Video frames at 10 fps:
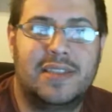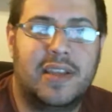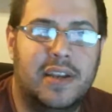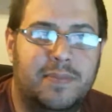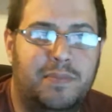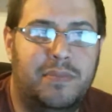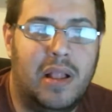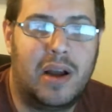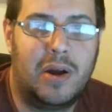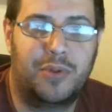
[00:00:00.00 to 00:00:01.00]
going to
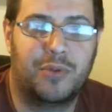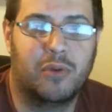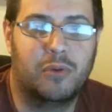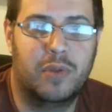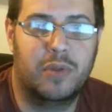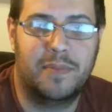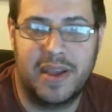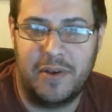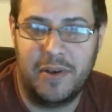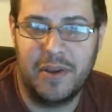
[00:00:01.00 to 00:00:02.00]
plow through them
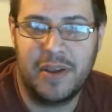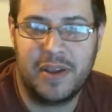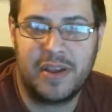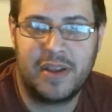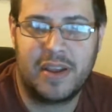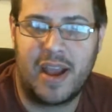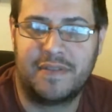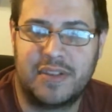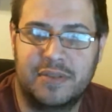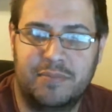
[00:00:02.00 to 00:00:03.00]
than
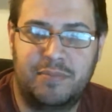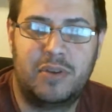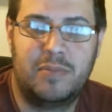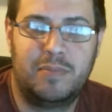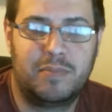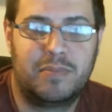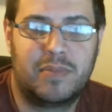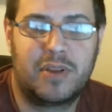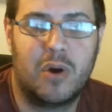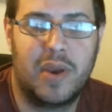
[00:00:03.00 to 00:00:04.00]
have to go